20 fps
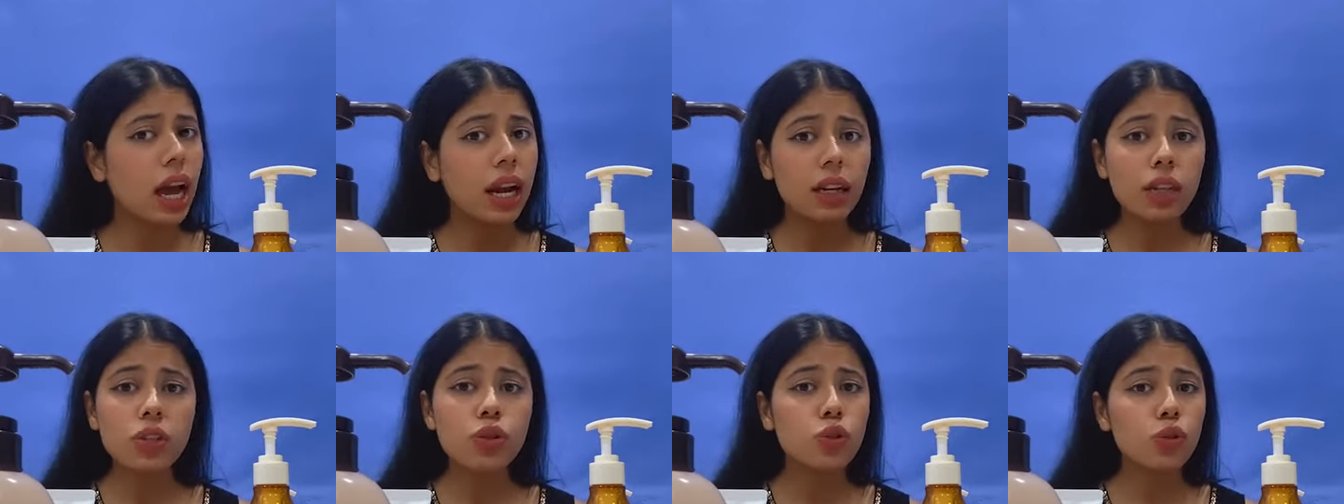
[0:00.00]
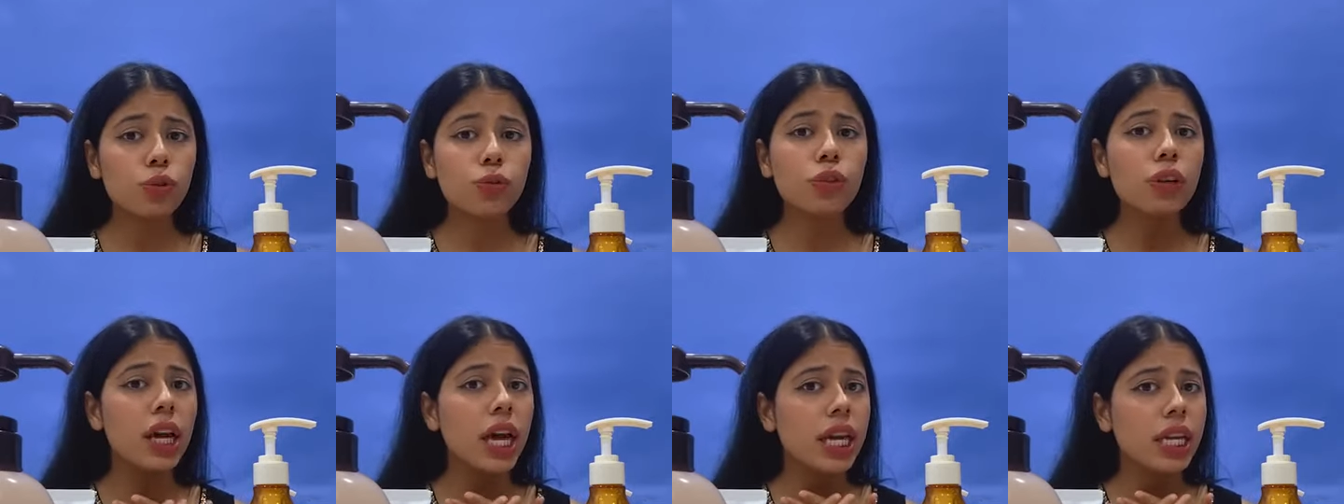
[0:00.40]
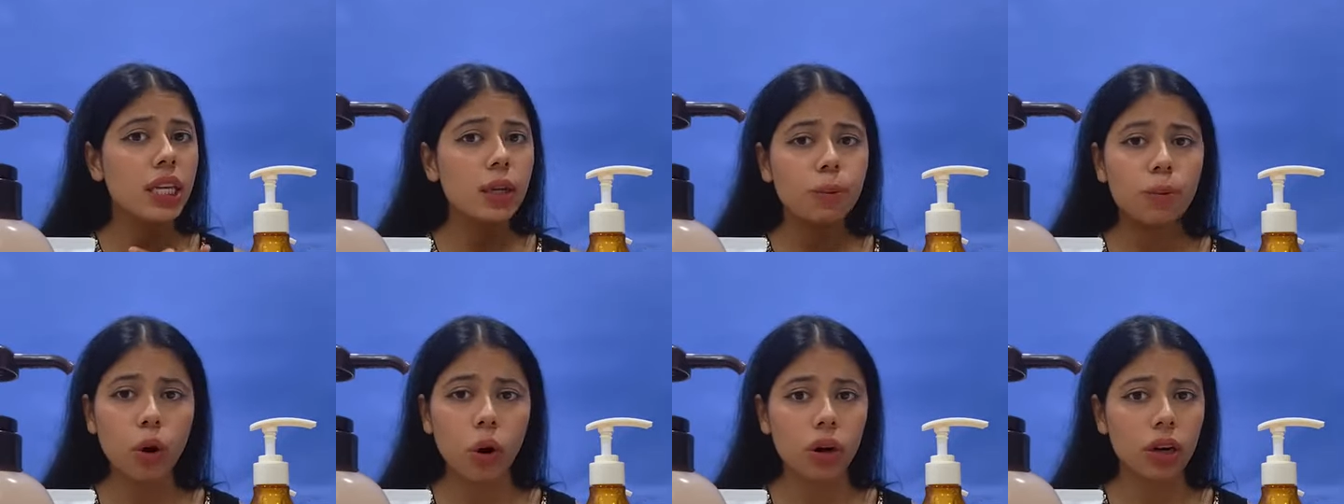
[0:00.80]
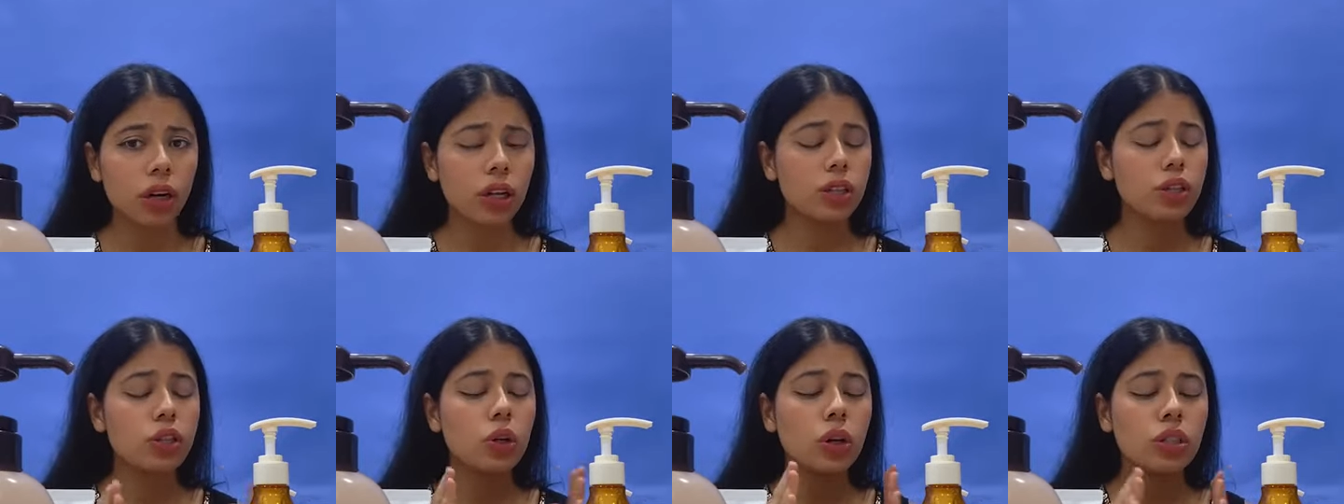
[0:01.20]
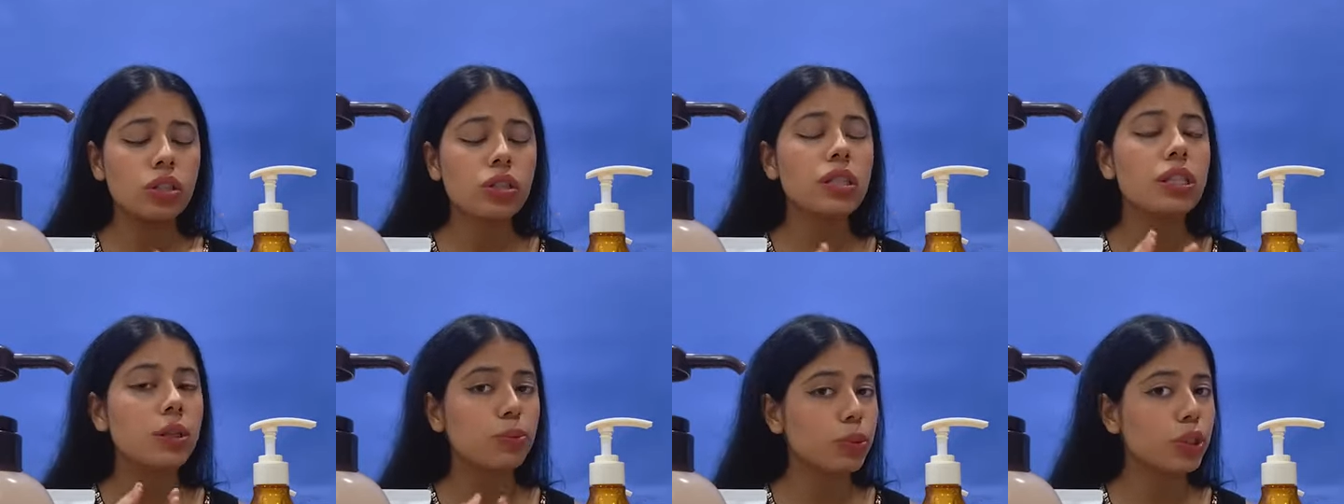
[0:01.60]
That is true for any product. It's
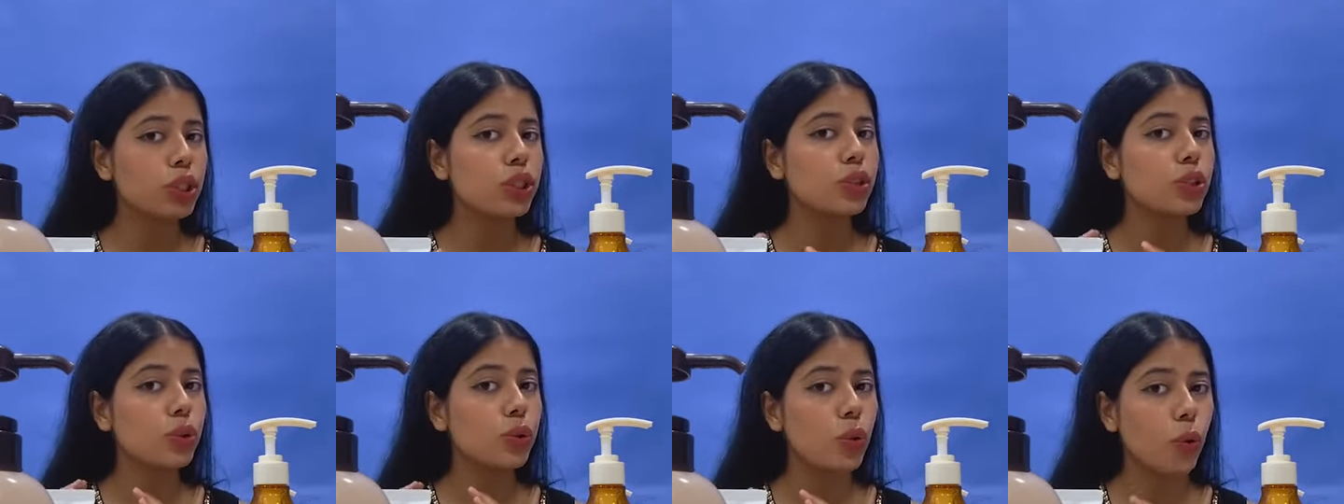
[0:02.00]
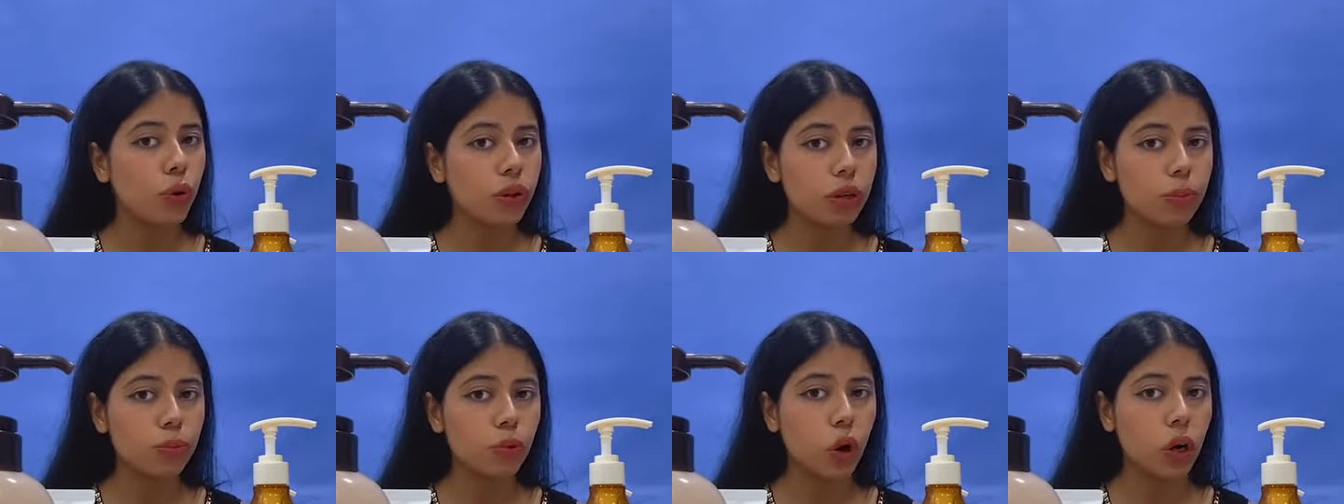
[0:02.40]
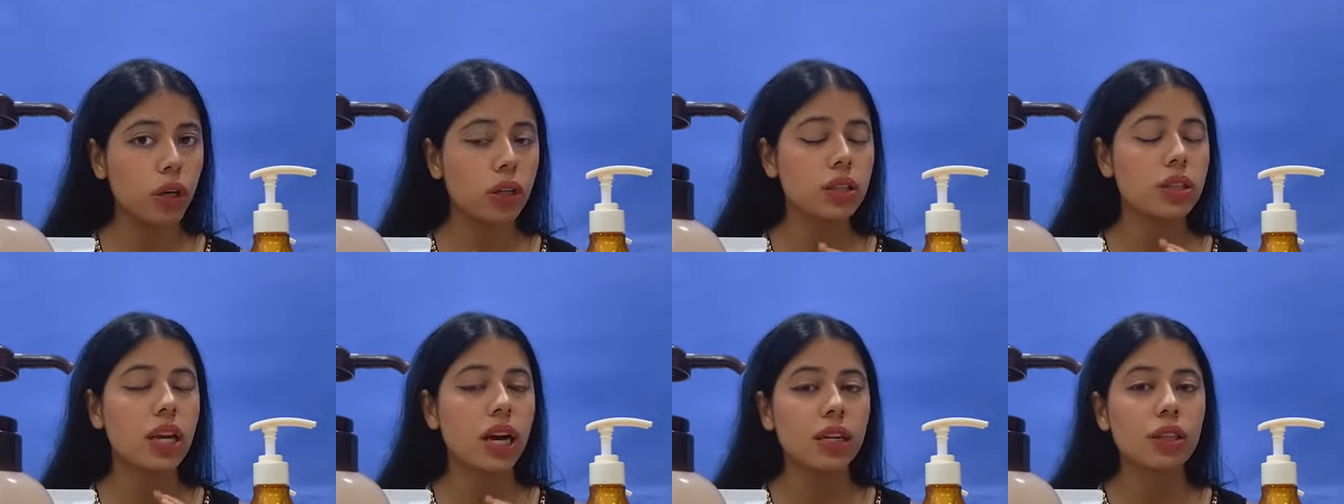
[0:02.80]
not just limited to Korean products.